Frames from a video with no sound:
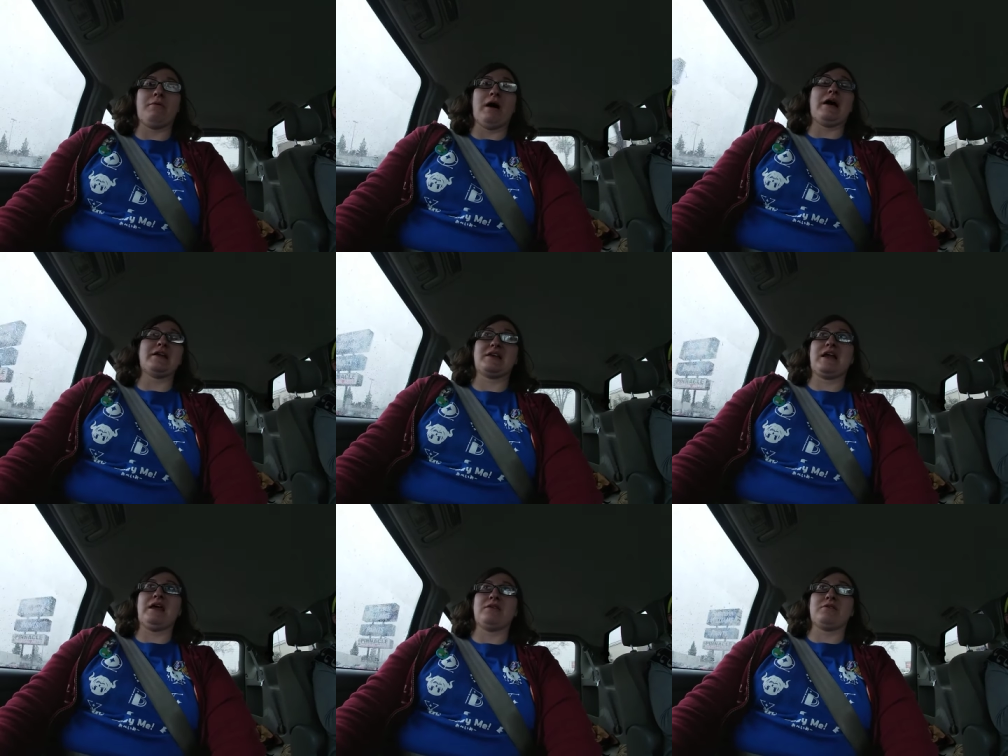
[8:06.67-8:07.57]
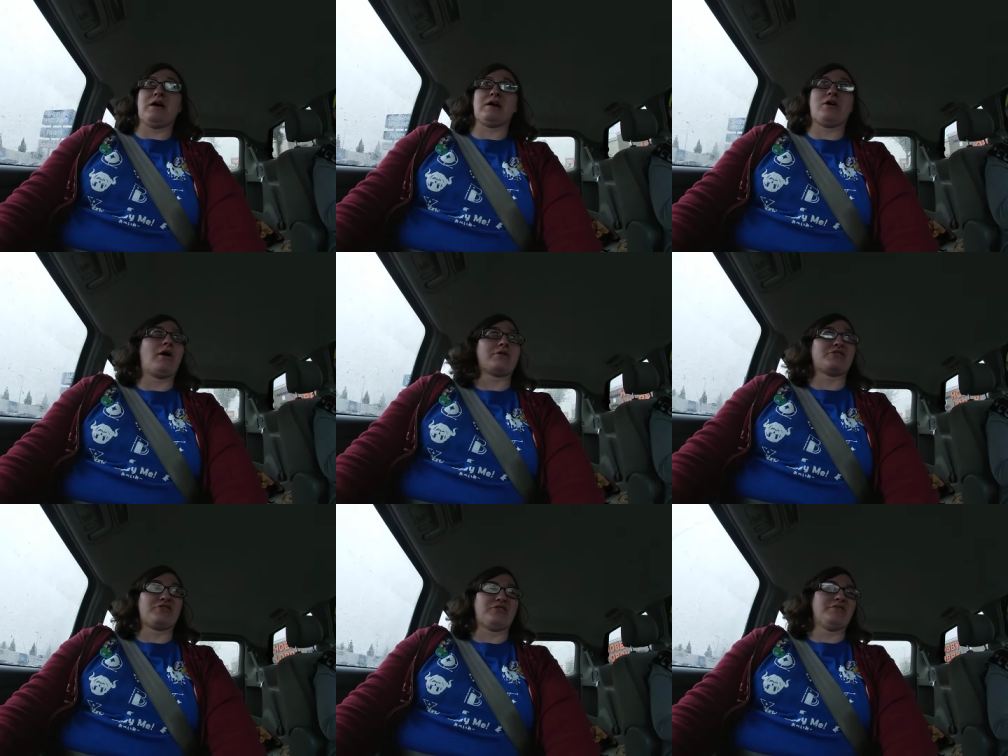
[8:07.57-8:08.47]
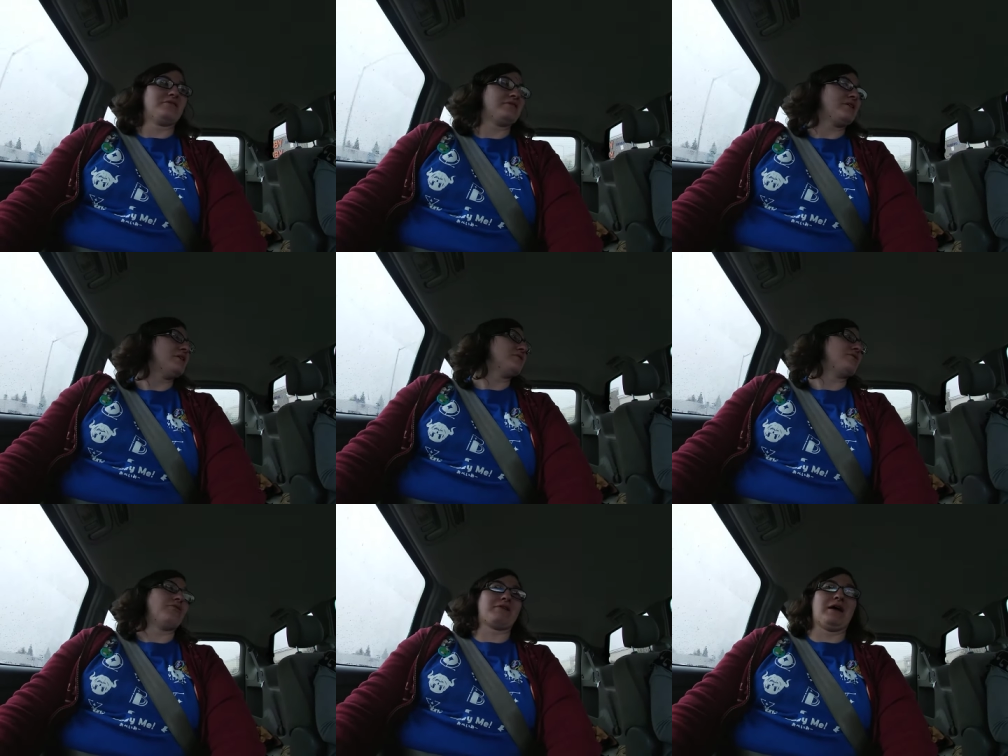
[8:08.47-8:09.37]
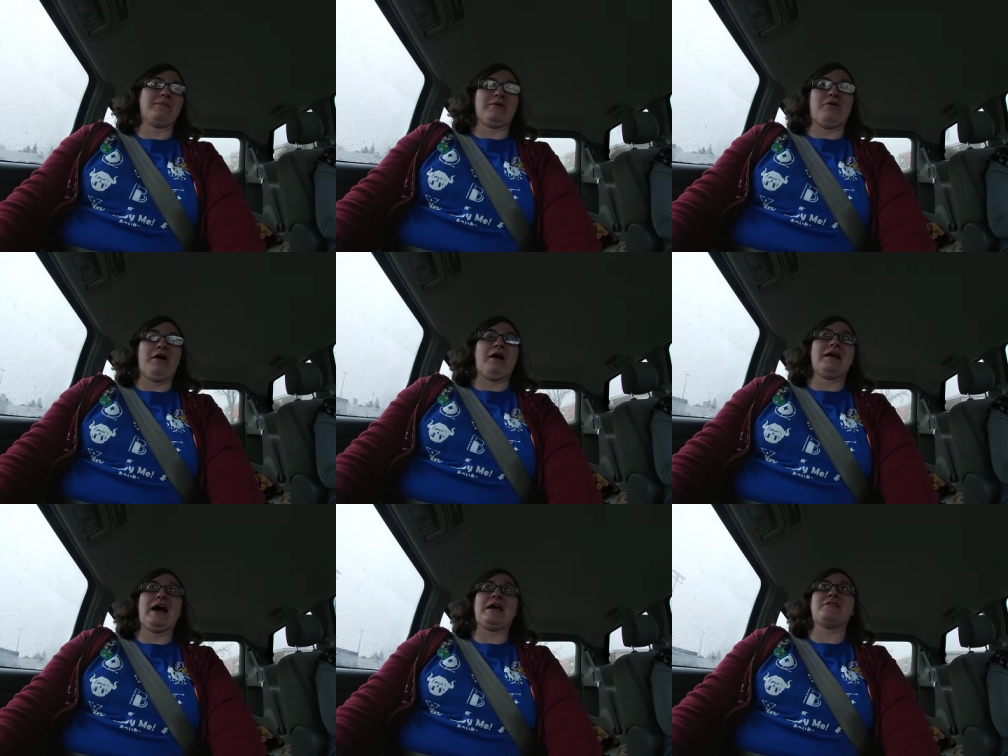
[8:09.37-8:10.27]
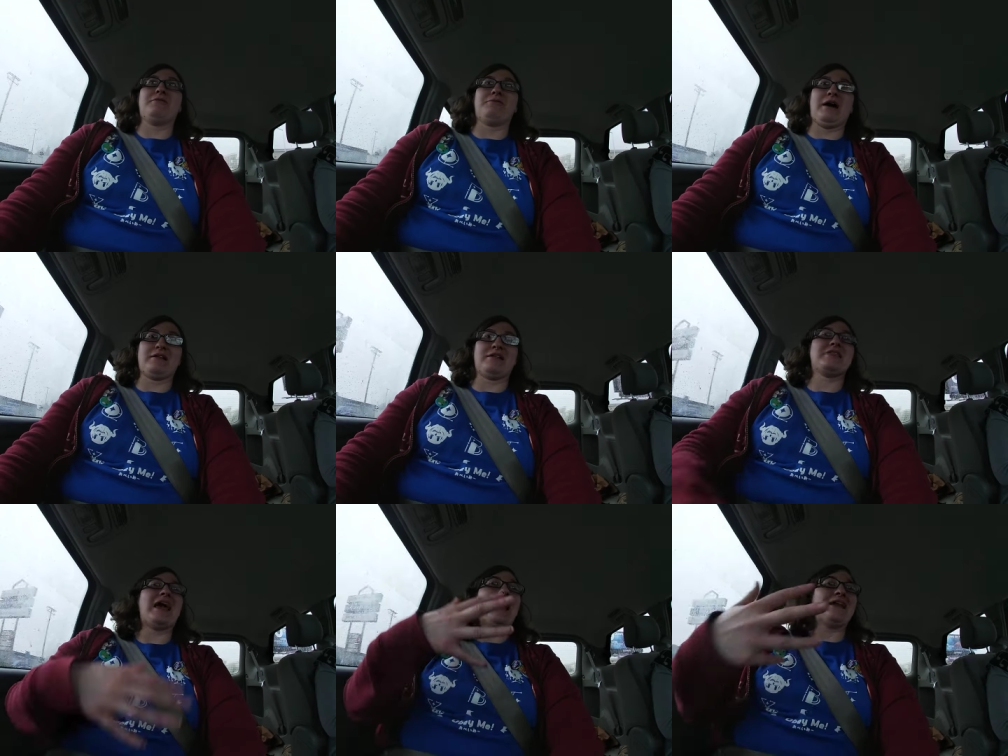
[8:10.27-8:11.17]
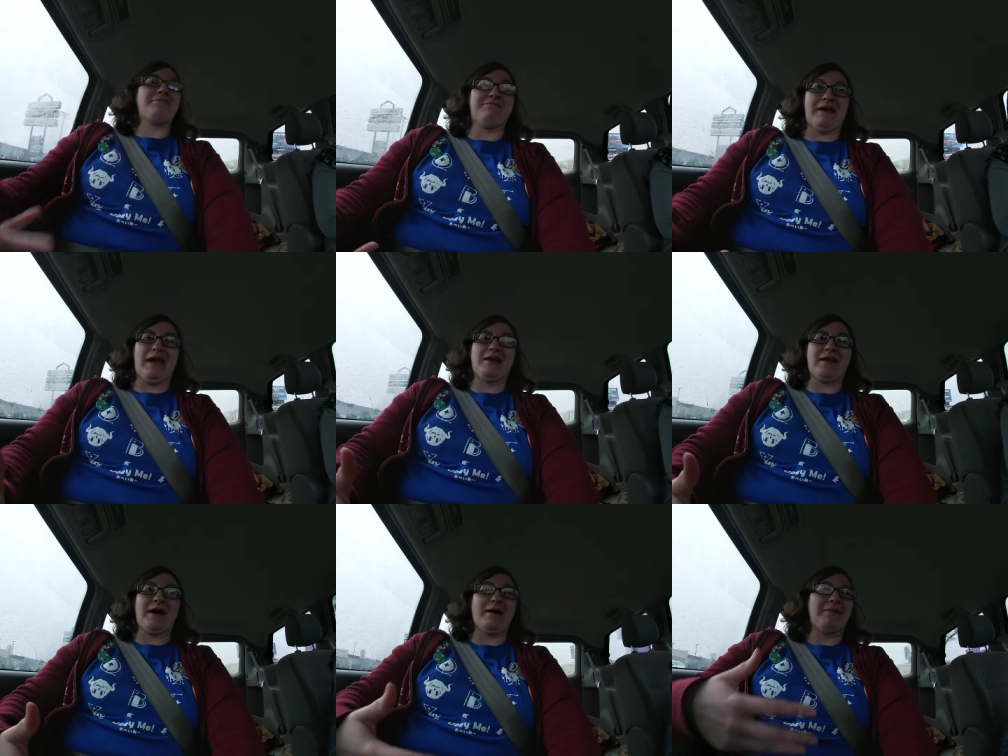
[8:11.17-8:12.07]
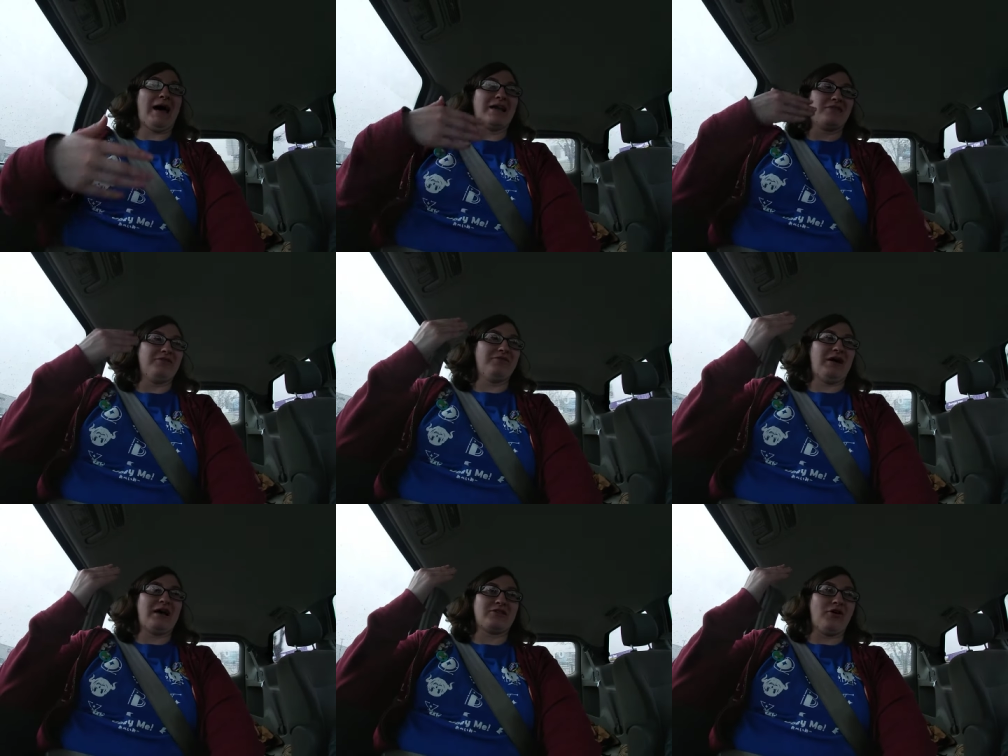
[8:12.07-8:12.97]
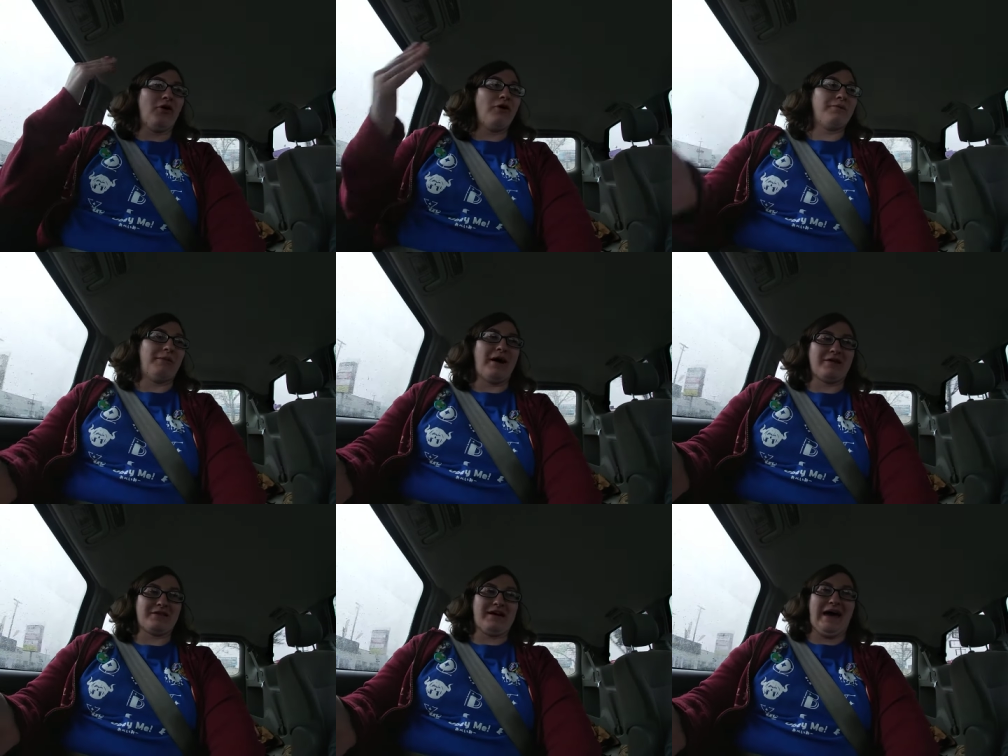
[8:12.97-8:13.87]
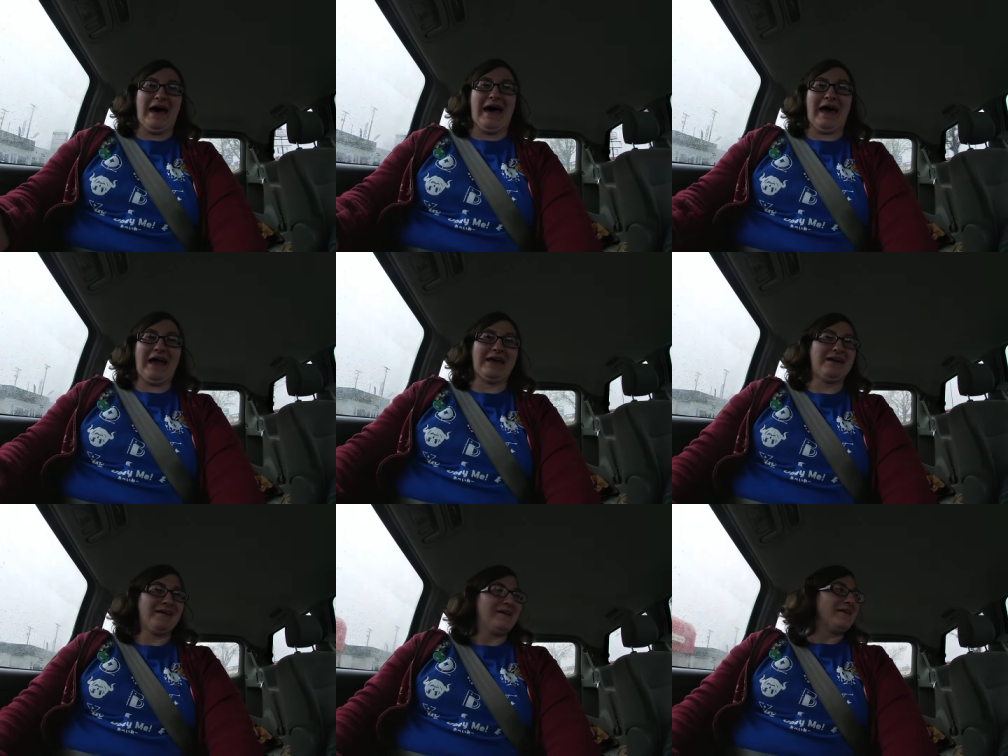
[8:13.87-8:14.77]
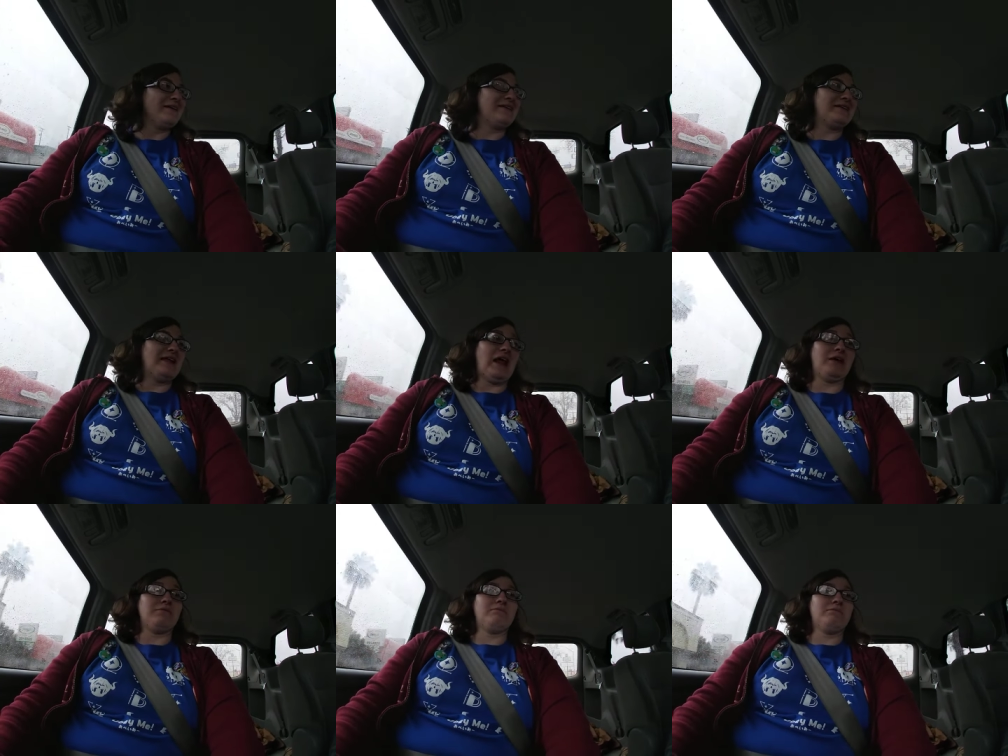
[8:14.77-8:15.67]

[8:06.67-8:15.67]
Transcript: a lot of things like cartoons. Don't give me one. I do watch Danny Phantom. I do watch old Monster High thing.